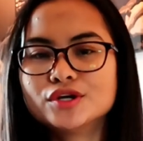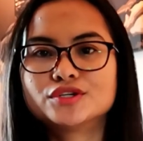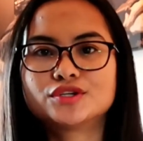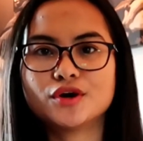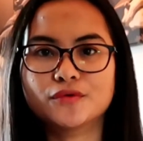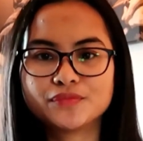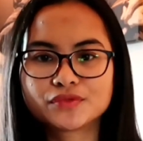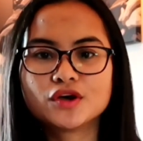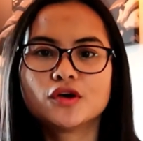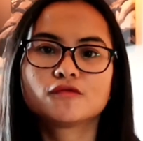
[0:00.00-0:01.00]
So
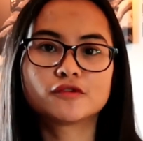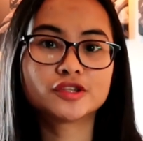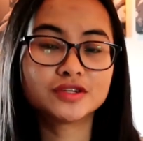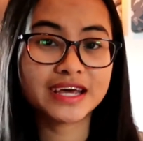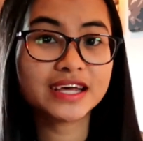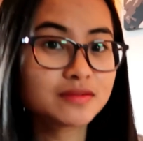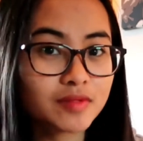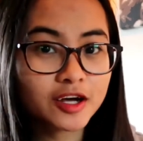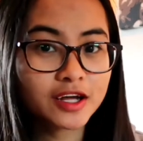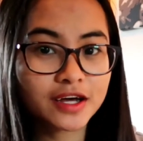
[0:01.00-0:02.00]
for today's
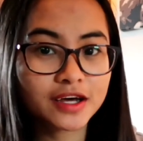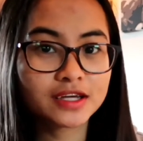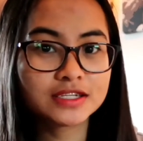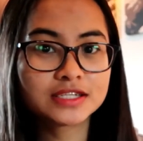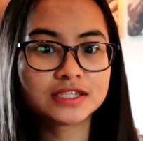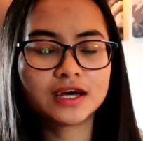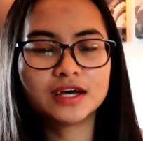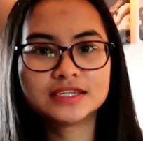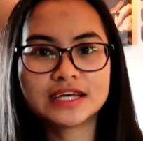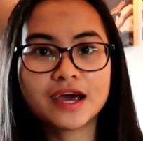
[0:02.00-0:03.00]
vlog, guys,
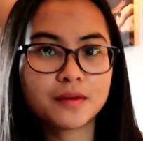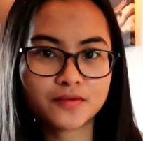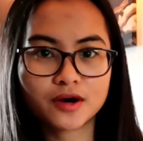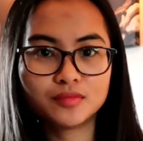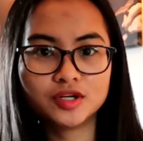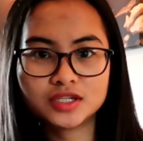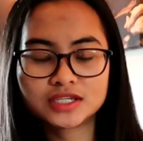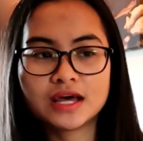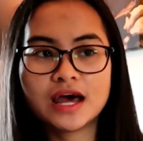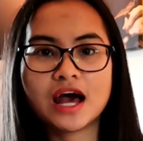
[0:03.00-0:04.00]
as I
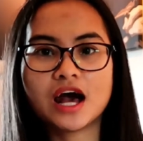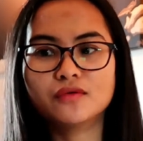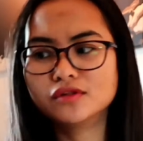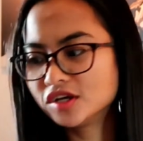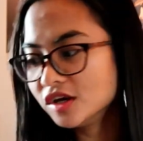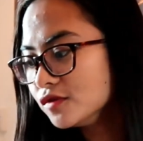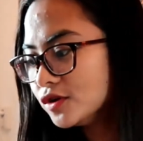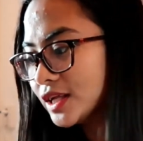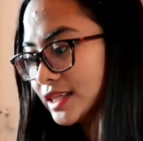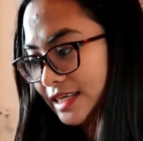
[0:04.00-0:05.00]
promised, I will give
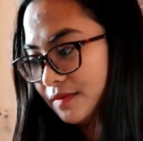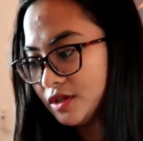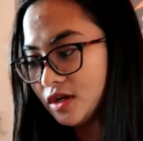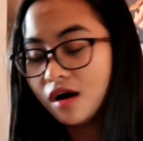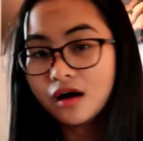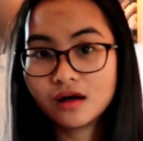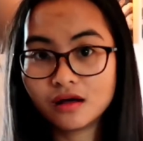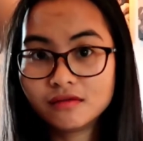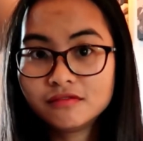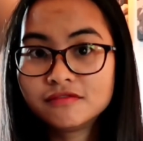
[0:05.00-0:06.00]
you the tips
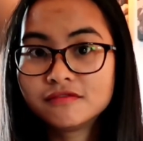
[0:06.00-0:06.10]
of